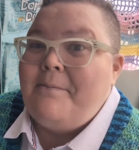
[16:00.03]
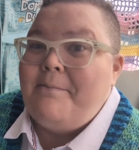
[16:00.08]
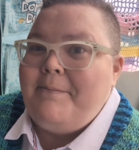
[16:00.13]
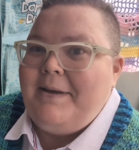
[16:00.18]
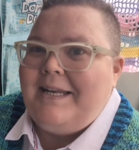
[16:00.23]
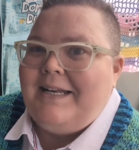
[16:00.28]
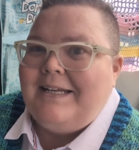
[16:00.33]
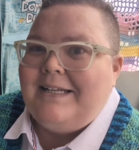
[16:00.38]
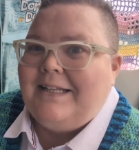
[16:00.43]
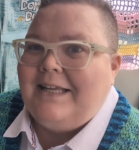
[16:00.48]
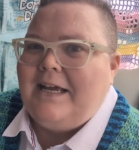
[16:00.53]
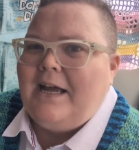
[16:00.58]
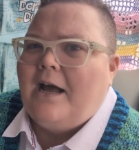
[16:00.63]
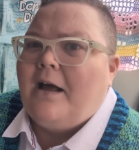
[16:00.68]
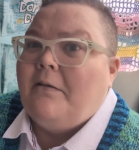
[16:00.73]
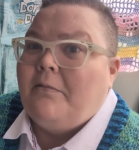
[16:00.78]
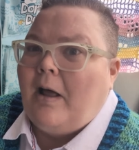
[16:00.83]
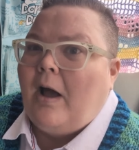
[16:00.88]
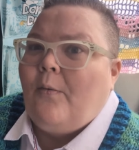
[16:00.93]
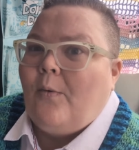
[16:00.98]
immediately,
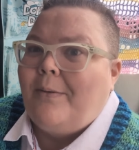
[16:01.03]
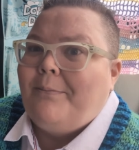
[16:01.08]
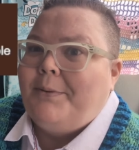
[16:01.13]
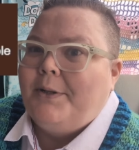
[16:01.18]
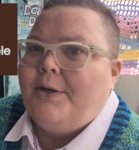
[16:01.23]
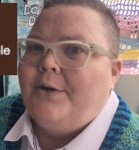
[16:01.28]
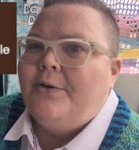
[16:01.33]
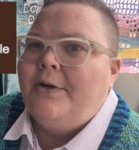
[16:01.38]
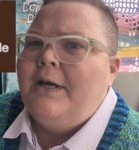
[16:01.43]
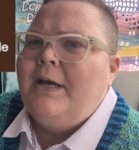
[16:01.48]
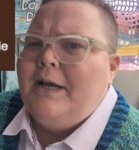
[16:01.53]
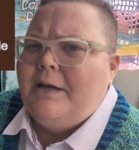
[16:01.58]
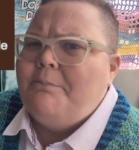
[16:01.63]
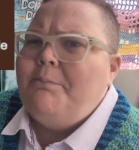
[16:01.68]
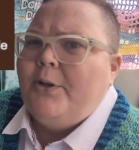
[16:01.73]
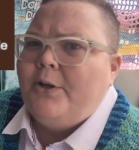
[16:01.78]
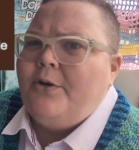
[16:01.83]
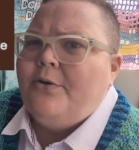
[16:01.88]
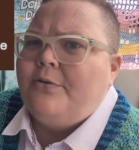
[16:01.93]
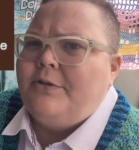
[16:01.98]
I want blue,
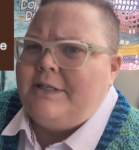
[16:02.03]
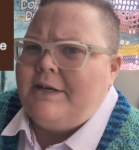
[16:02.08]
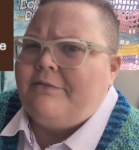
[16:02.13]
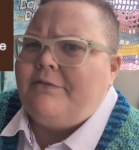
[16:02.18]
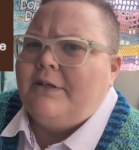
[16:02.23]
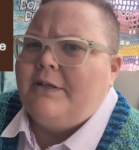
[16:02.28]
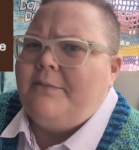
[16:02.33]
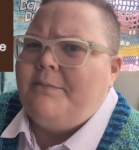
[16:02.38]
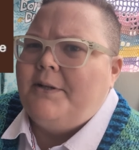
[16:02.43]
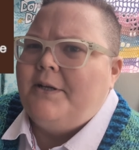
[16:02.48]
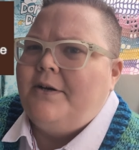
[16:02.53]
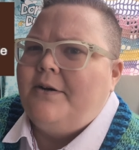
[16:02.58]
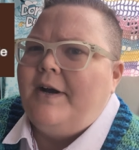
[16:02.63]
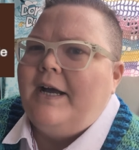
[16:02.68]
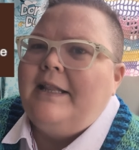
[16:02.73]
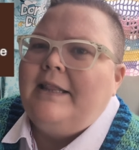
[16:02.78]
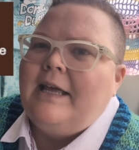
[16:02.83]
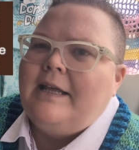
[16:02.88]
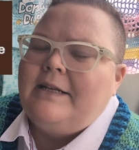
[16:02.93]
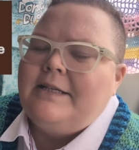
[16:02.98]
blue, definitely blue.
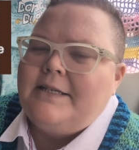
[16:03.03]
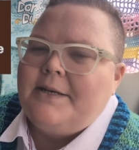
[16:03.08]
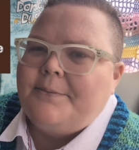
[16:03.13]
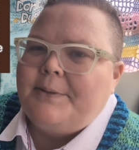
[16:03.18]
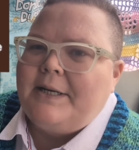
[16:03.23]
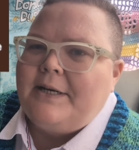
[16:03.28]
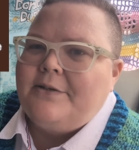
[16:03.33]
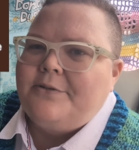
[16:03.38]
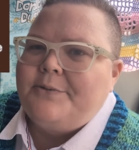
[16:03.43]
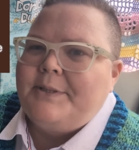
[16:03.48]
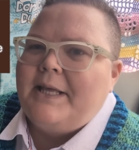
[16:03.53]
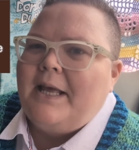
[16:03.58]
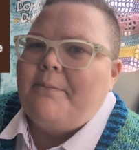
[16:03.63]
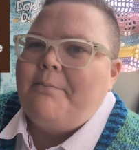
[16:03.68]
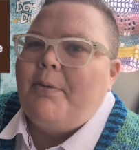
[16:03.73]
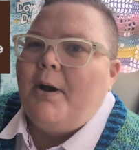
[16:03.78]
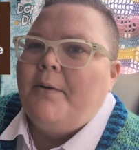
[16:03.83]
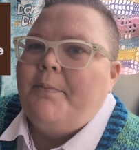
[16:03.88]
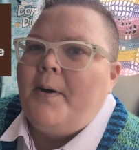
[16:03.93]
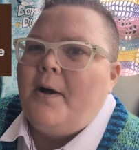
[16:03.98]
And then someone else was
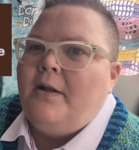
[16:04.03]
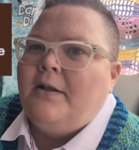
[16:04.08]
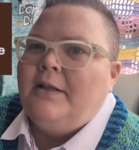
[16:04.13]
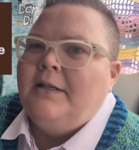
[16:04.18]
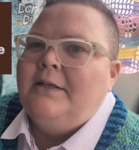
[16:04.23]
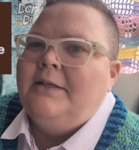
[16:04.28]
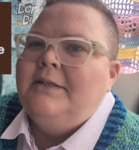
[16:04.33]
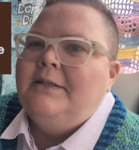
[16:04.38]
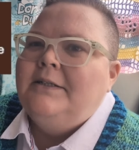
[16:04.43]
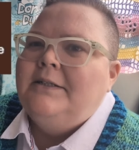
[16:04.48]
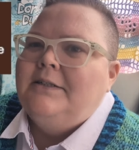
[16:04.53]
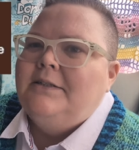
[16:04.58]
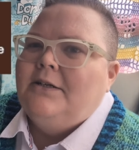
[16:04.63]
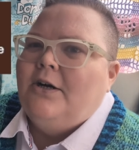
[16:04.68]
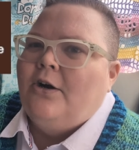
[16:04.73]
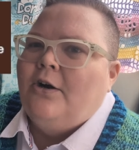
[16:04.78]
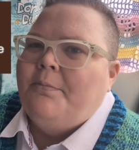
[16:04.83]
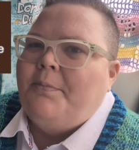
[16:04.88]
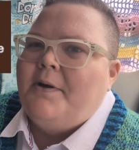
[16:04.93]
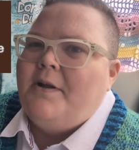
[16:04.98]
like purple,
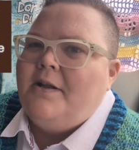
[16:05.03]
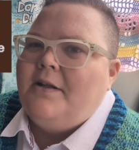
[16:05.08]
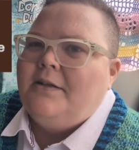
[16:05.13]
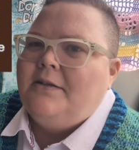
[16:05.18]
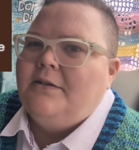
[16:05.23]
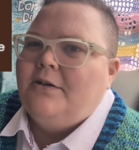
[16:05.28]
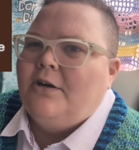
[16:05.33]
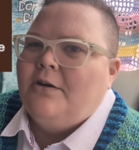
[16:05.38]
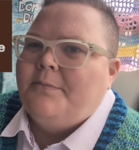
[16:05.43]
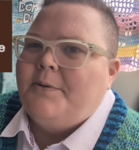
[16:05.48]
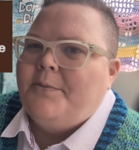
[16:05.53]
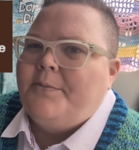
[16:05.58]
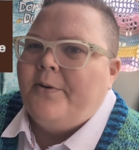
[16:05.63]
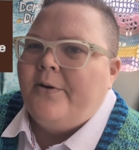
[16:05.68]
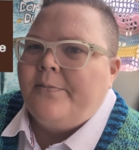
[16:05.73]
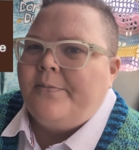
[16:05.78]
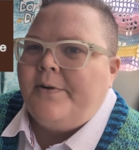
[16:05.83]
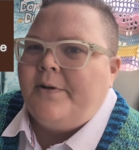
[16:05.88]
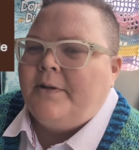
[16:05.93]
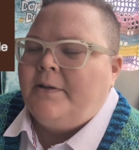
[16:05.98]
purple, purple,
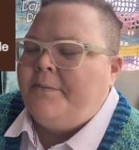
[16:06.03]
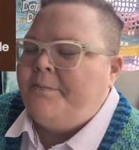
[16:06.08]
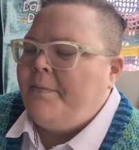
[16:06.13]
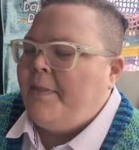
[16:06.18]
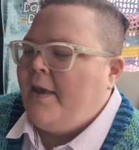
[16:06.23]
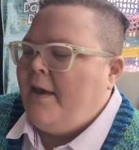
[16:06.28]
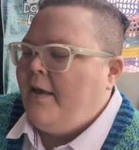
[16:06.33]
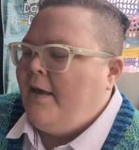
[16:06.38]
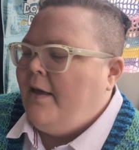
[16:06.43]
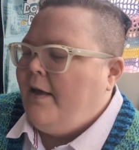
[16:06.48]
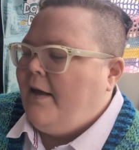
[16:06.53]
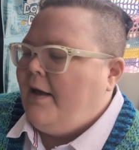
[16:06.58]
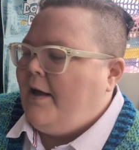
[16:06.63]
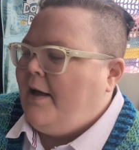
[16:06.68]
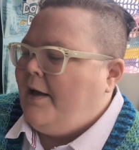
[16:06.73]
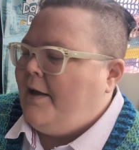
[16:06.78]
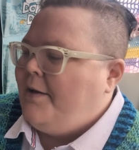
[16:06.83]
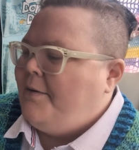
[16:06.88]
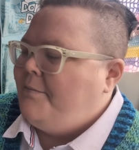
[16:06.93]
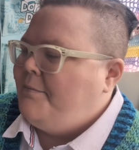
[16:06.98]
purple.
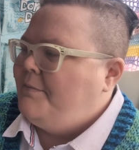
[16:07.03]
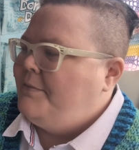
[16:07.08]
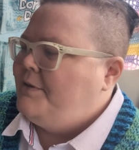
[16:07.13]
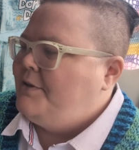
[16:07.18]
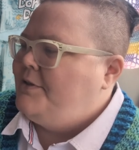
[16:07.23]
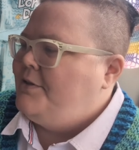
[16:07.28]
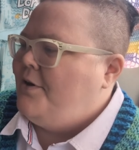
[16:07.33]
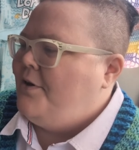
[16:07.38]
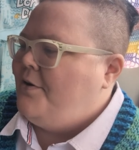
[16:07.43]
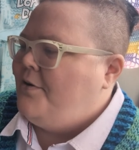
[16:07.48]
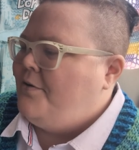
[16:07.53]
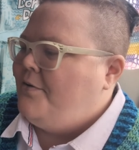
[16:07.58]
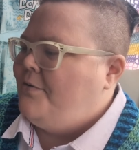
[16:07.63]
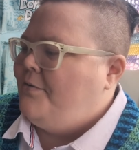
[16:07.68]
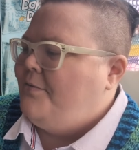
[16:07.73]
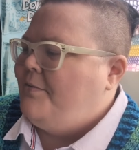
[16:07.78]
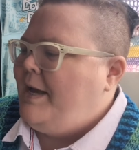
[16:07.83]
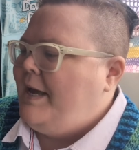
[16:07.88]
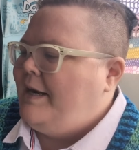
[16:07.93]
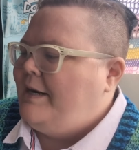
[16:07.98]

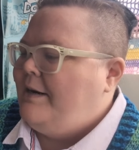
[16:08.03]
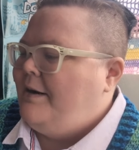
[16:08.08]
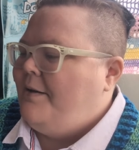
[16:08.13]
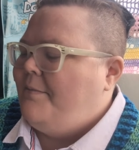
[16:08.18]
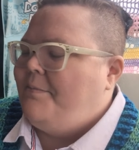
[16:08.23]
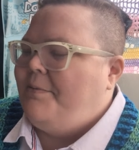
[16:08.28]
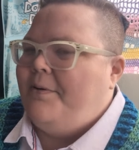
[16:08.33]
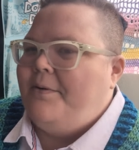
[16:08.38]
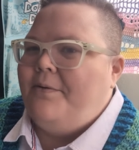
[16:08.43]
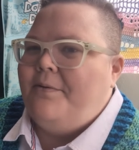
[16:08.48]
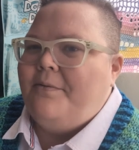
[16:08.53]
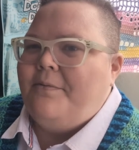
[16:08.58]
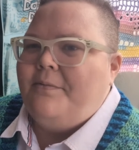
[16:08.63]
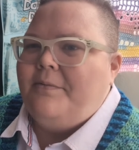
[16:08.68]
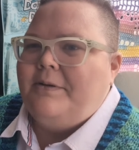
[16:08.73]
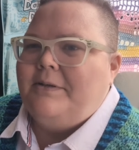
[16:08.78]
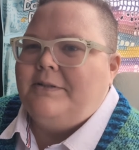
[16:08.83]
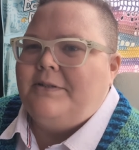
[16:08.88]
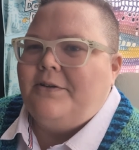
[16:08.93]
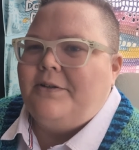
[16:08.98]
So we ended up,
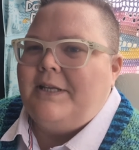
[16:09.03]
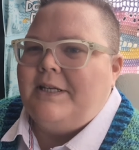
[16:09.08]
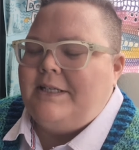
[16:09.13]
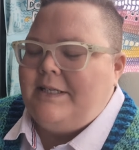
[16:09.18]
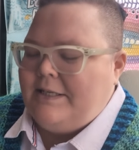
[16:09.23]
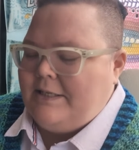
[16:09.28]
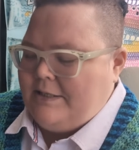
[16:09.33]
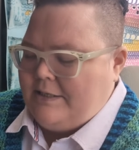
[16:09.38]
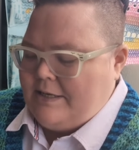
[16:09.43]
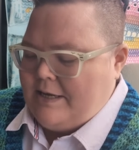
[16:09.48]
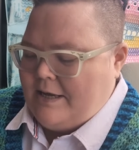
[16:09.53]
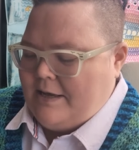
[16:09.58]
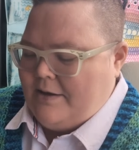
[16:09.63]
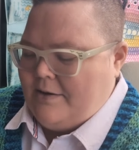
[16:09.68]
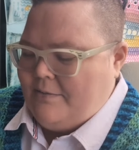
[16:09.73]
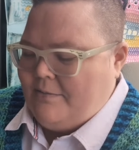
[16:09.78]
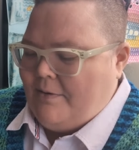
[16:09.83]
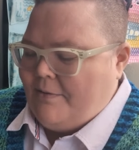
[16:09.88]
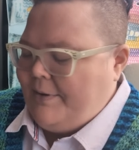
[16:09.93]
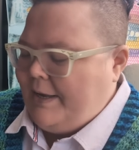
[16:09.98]
so this is
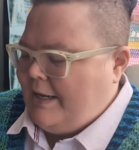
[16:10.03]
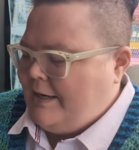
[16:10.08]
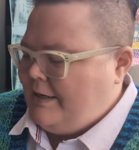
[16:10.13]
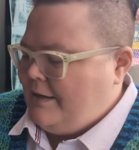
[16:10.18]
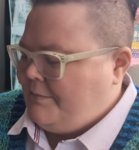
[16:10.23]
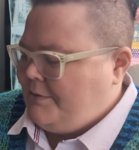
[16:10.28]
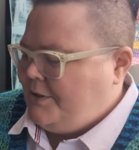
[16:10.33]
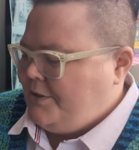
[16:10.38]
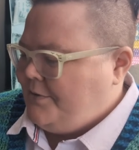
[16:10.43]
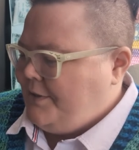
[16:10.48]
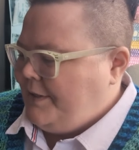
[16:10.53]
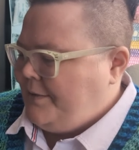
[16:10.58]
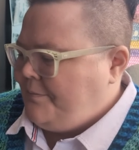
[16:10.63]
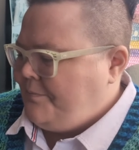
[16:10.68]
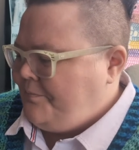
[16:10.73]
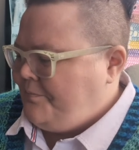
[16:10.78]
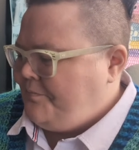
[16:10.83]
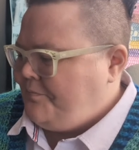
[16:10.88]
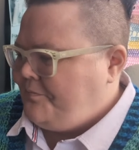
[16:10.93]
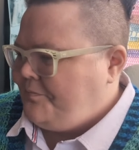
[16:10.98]
what we ended up
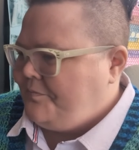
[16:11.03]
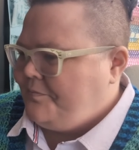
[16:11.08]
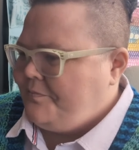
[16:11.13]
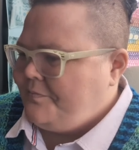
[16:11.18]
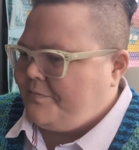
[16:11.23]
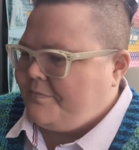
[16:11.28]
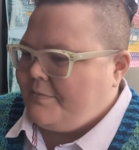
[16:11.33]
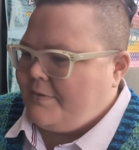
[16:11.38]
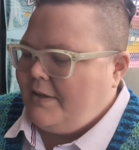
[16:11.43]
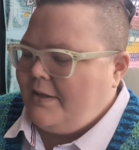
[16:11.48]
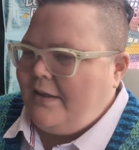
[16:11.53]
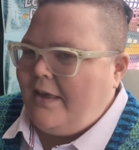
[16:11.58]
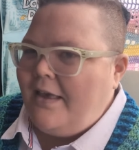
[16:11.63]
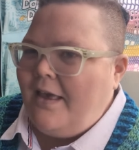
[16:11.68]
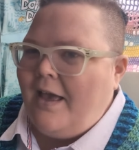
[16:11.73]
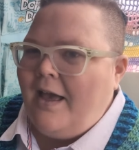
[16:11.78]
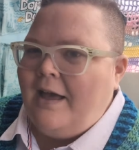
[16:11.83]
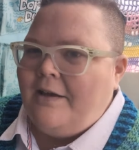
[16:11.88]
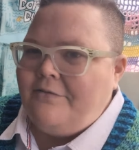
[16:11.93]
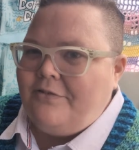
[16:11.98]
doing.
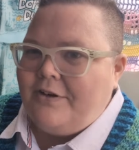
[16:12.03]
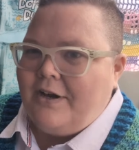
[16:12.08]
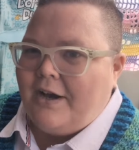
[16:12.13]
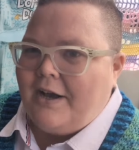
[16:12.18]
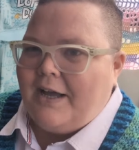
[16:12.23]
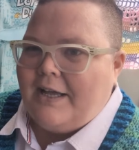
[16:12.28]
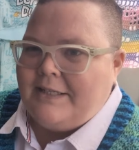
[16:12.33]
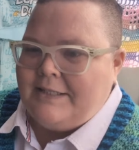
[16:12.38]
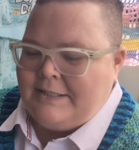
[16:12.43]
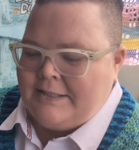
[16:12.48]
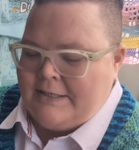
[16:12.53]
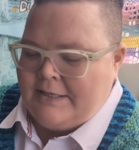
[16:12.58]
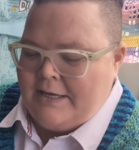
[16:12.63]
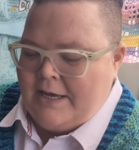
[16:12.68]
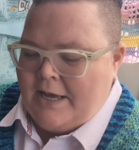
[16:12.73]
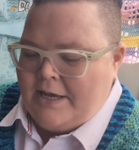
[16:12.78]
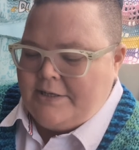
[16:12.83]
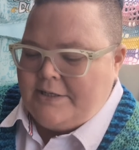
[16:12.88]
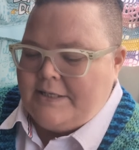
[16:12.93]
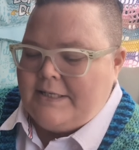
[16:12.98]
I've got,
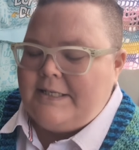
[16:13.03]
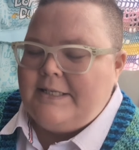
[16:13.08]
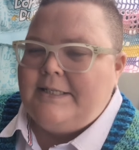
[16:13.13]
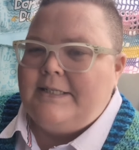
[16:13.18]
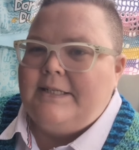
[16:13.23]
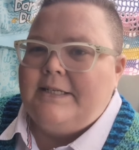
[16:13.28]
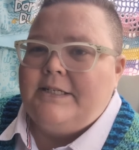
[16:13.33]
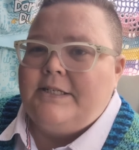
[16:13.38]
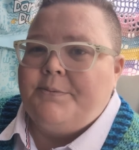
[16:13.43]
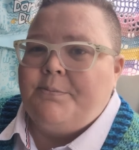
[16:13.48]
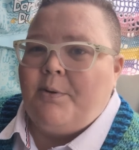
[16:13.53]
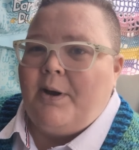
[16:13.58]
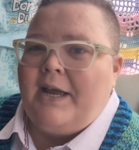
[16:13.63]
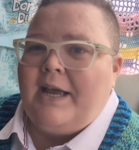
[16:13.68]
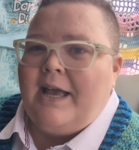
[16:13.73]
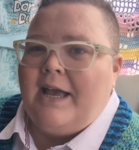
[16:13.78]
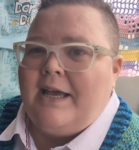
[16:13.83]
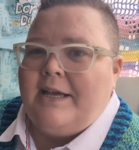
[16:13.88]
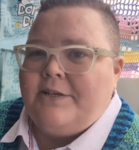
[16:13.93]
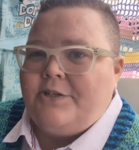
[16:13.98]
so this is the
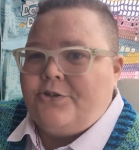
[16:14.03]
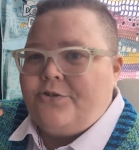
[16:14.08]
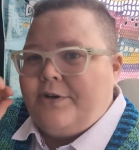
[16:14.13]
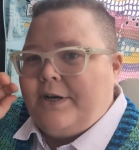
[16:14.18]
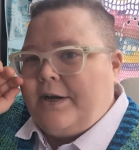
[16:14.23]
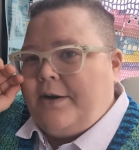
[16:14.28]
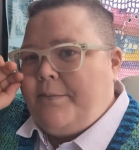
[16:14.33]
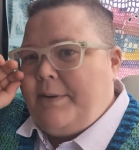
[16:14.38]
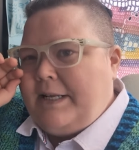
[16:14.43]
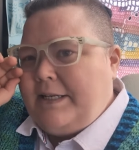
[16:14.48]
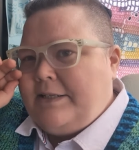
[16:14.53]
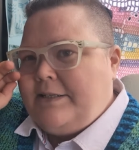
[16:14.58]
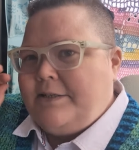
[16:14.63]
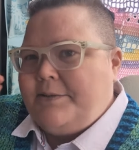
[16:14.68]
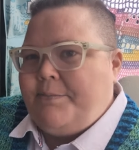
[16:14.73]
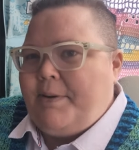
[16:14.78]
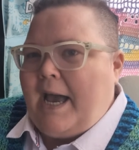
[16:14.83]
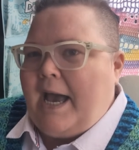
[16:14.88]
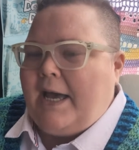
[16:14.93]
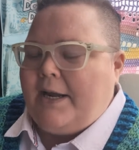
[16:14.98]
Spring Ice Trigger
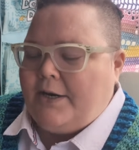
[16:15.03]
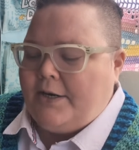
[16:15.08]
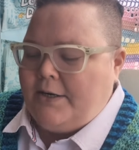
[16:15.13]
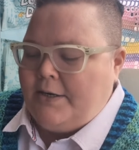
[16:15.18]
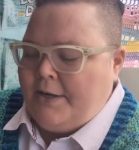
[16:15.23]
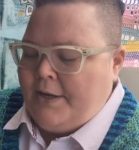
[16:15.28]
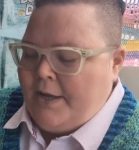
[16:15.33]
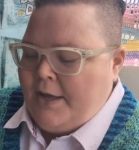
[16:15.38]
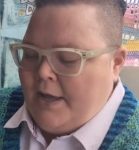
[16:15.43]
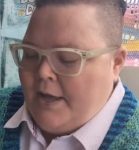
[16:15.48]
Mittens pattern.